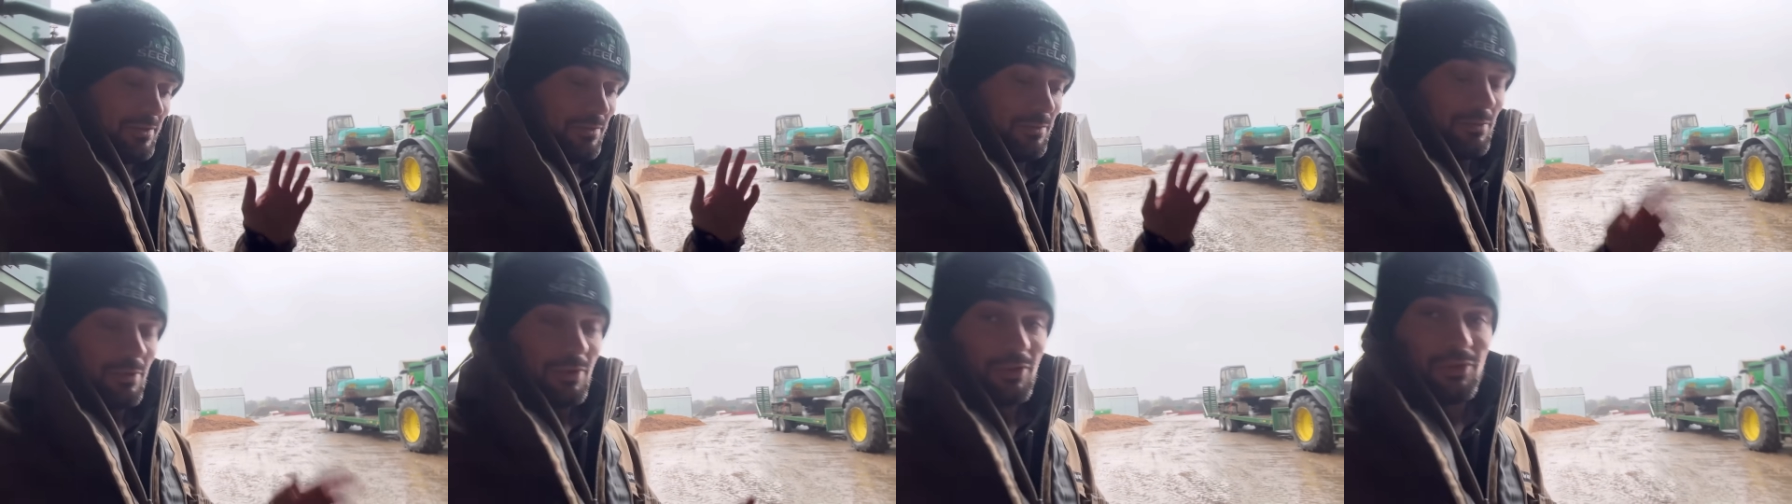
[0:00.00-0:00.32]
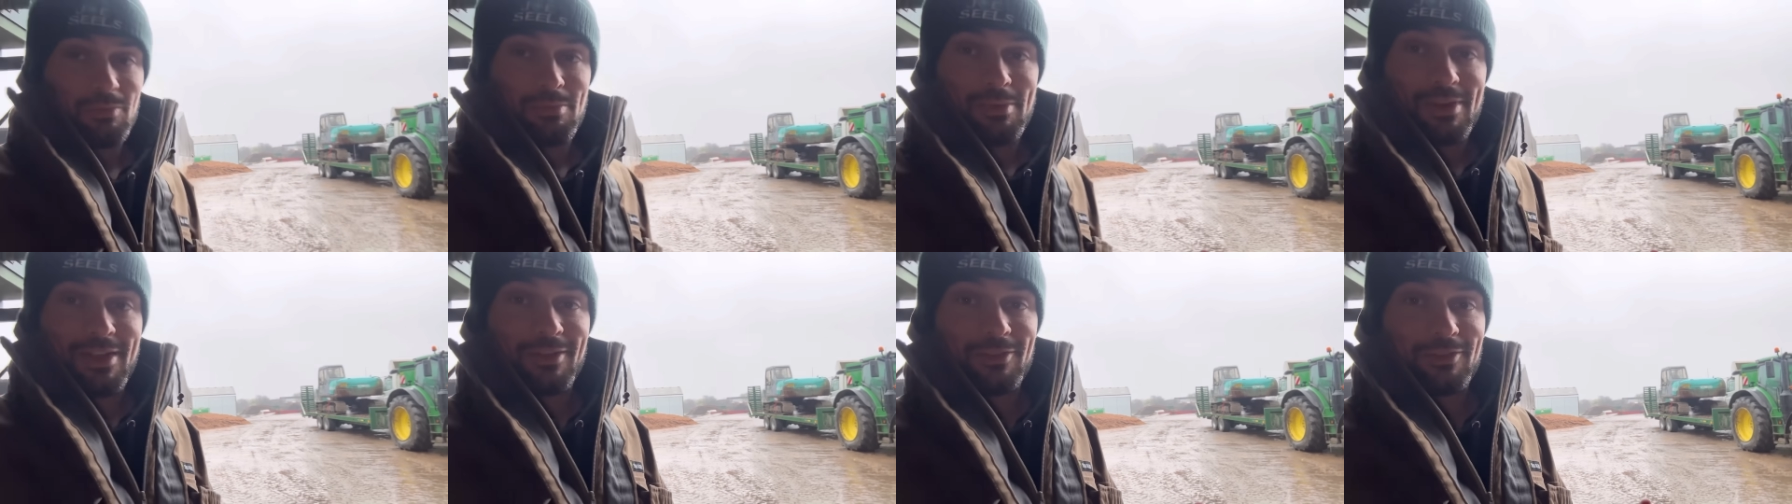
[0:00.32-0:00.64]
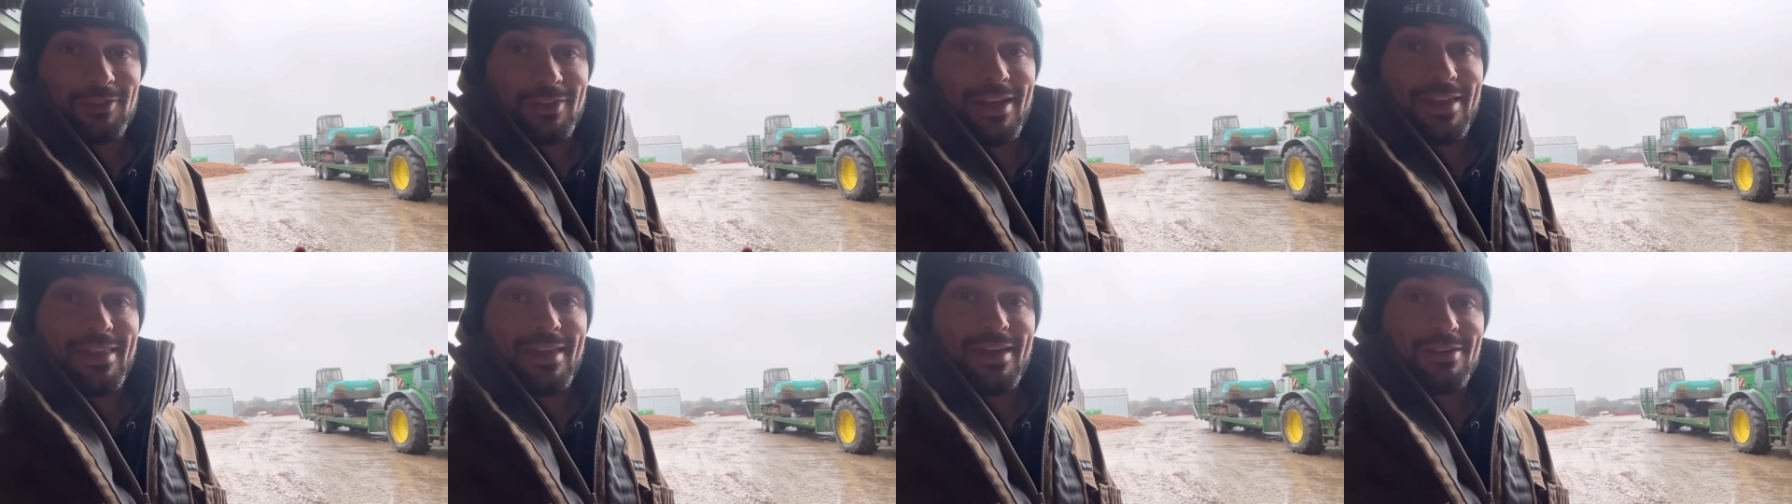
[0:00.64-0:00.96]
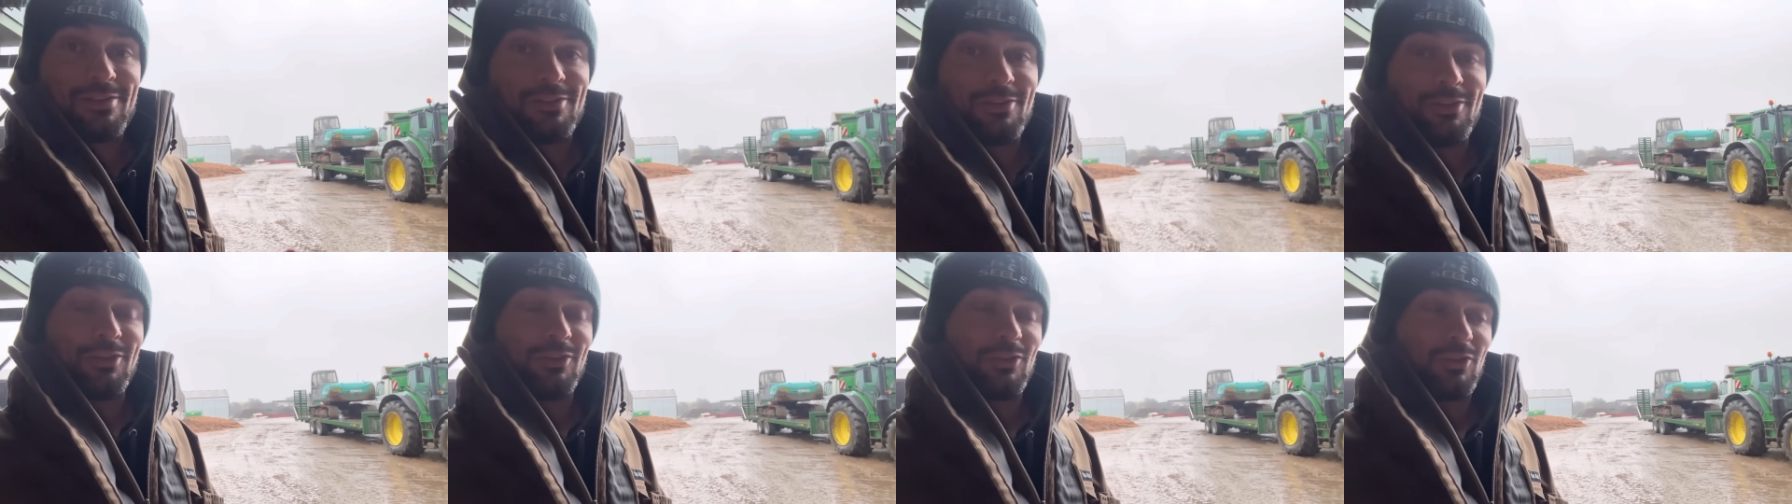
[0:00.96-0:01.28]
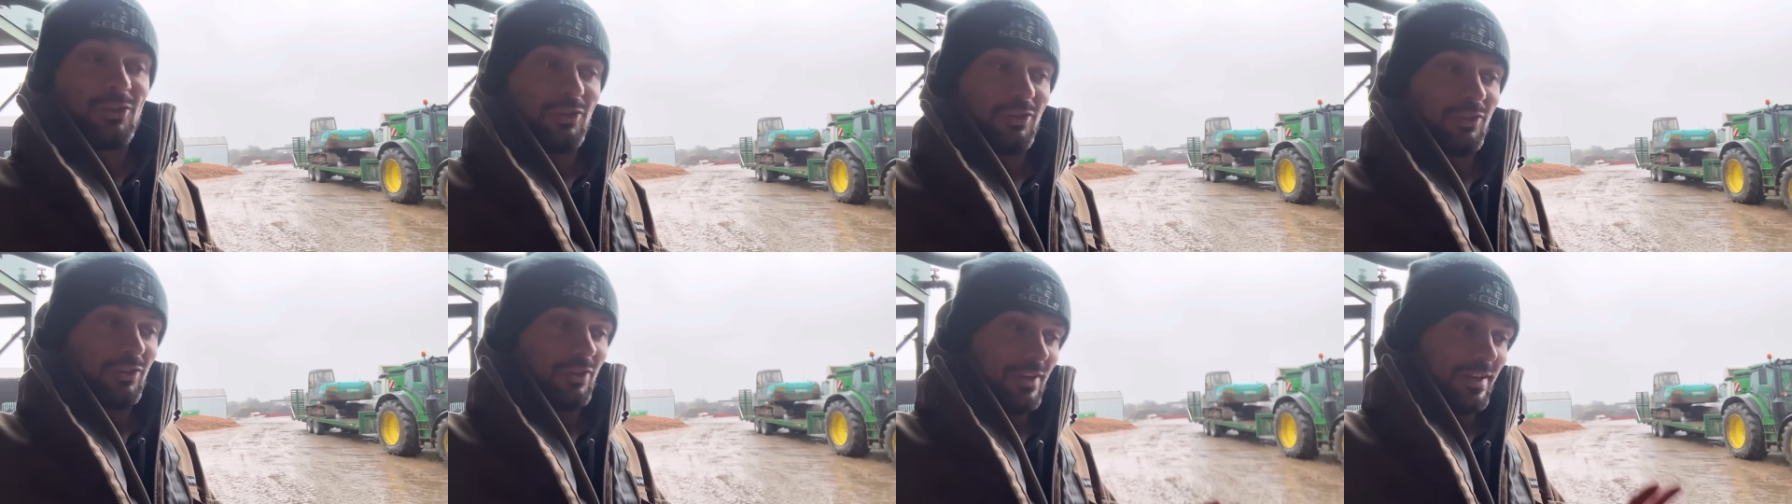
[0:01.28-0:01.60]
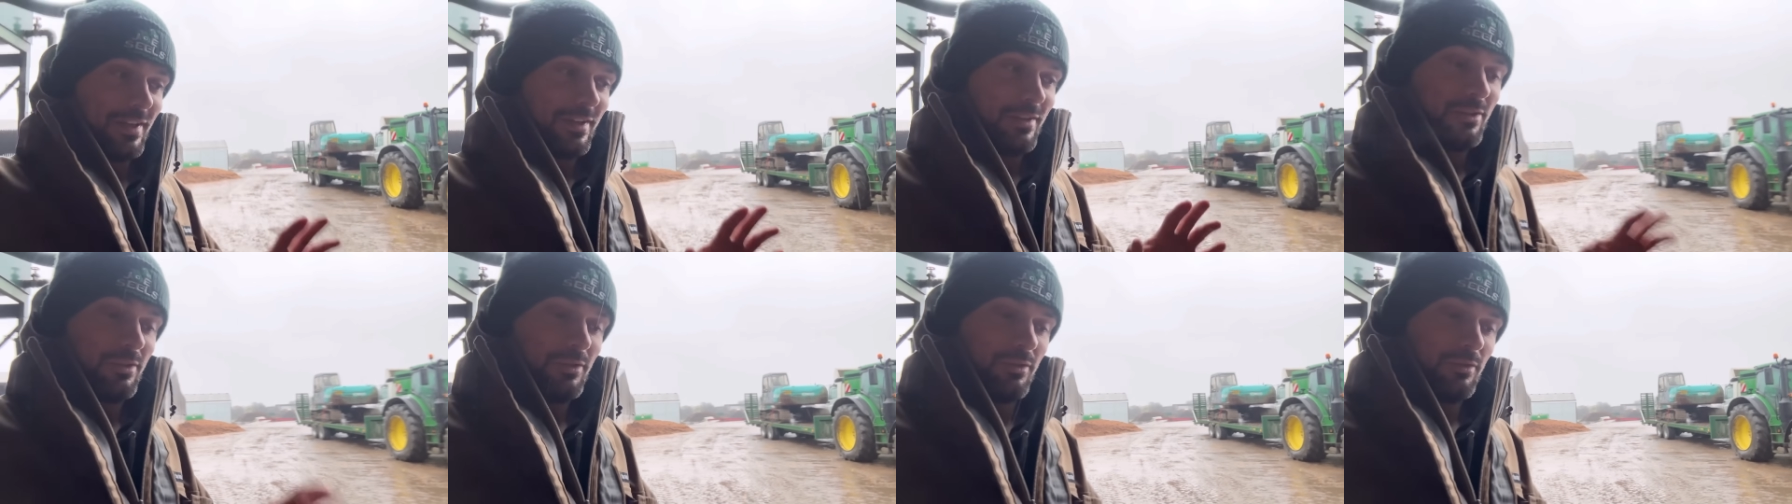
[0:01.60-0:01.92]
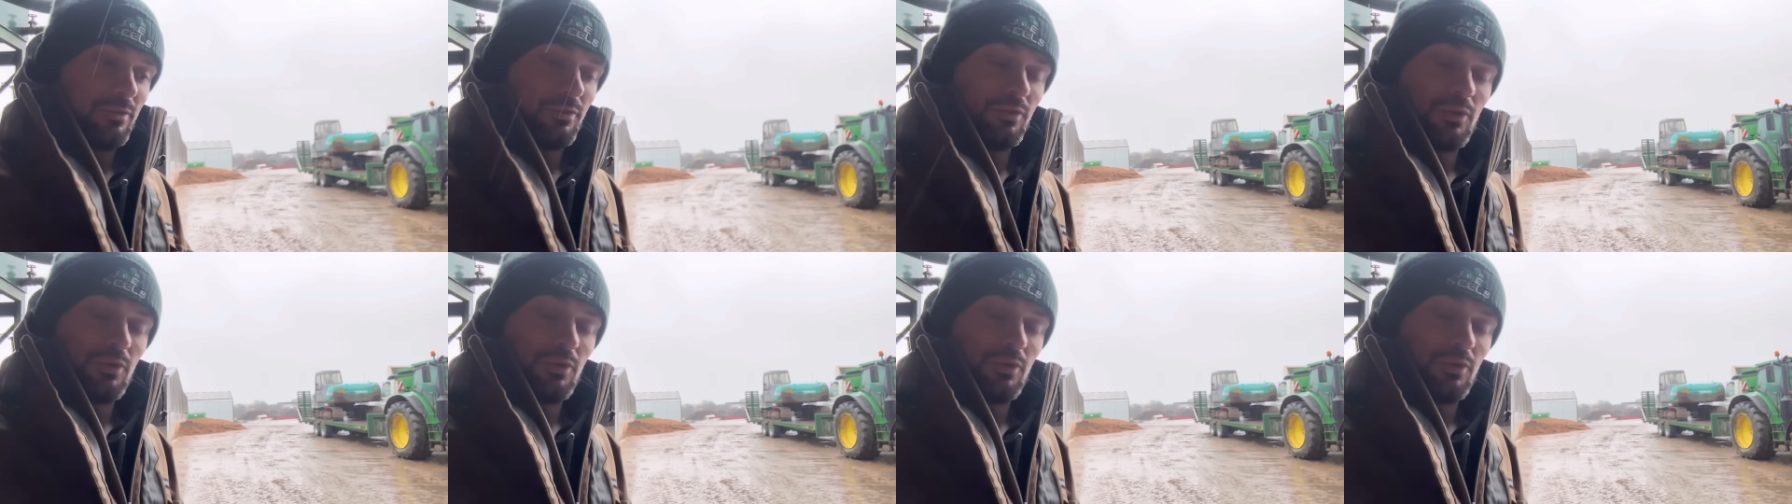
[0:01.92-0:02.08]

We should be able to get that done because I know a